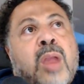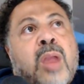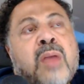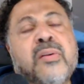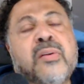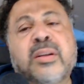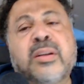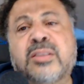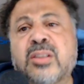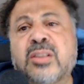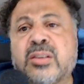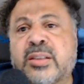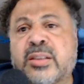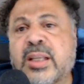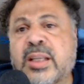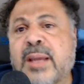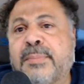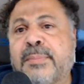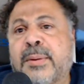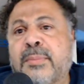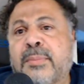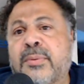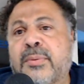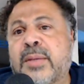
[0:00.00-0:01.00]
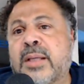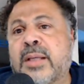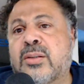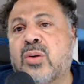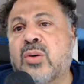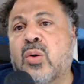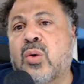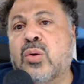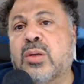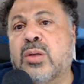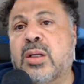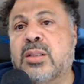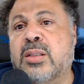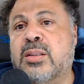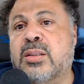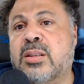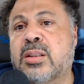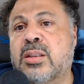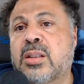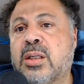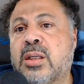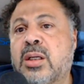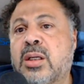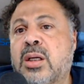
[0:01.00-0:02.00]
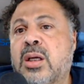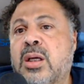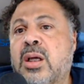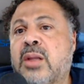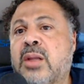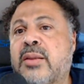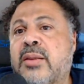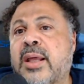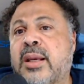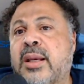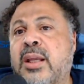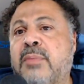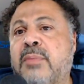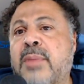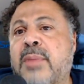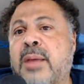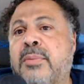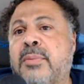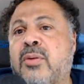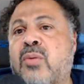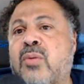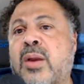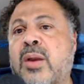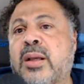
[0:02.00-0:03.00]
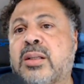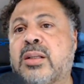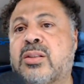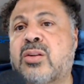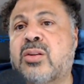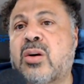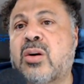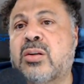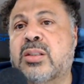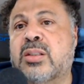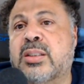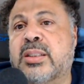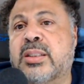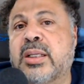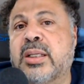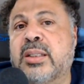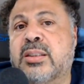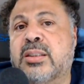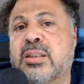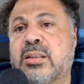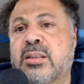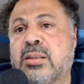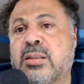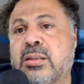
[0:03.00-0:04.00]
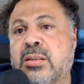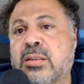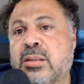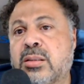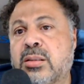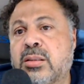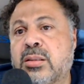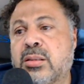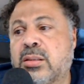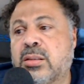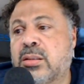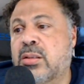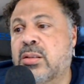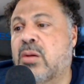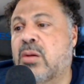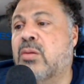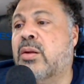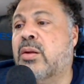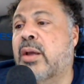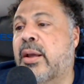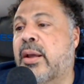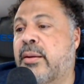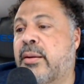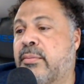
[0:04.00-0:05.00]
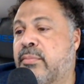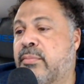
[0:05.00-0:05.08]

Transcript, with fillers: These are the same people that told us that he may be ready to start the season. Okay.